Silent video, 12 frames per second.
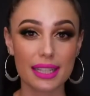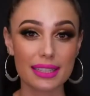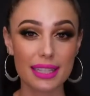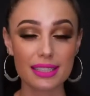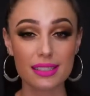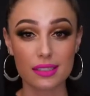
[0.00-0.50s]

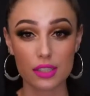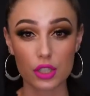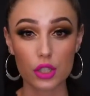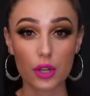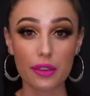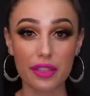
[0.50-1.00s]
this to
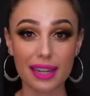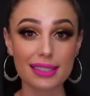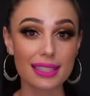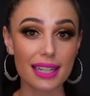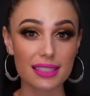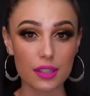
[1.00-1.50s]
secure
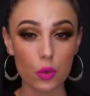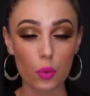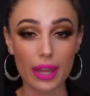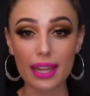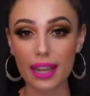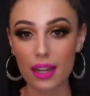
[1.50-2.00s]
things into the
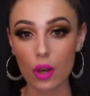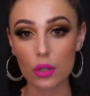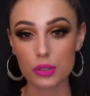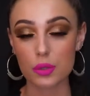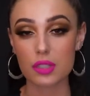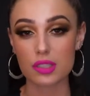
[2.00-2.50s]
wig and
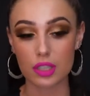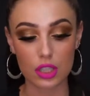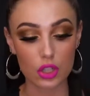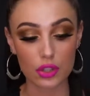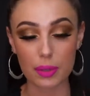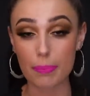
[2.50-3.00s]
also to
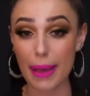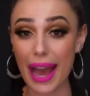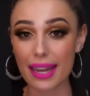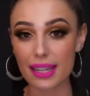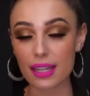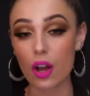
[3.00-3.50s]
secure the
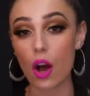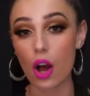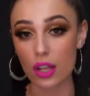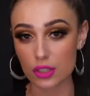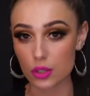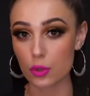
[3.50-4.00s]
batting
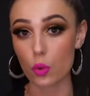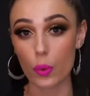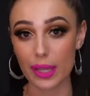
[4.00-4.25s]
onto the wig